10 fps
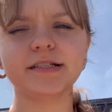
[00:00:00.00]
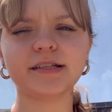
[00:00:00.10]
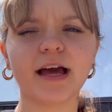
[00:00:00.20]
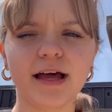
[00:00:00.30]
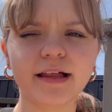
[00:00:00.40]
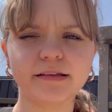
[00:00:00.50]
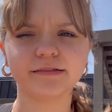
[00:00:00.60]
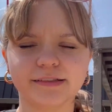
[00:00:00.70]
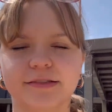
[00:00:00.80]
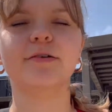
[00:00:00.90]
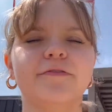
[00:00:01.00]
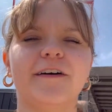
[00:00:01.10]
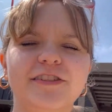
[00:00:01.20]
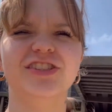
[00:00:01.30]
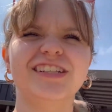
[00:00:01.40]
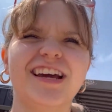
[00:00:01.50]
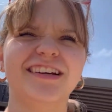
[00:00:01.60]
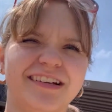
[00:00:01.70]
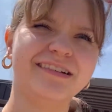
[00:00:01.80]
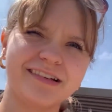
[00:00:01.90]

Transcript: Yeah, let's go find Shania.